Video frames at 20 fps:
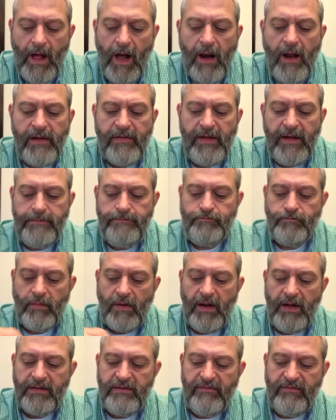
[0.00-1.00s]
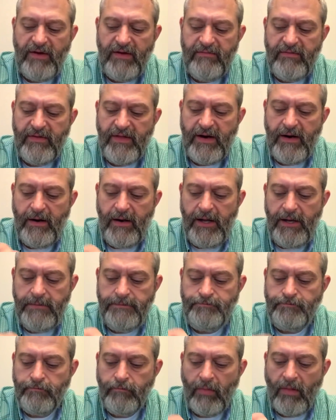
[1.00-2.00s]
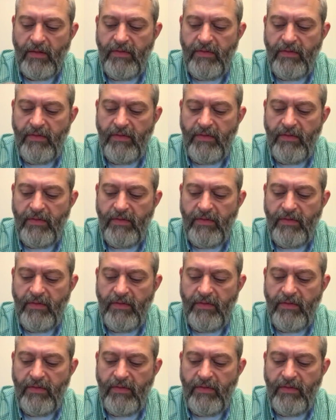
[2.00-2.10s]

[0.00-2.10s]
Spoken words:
I like that. I like the flavor of that a lot.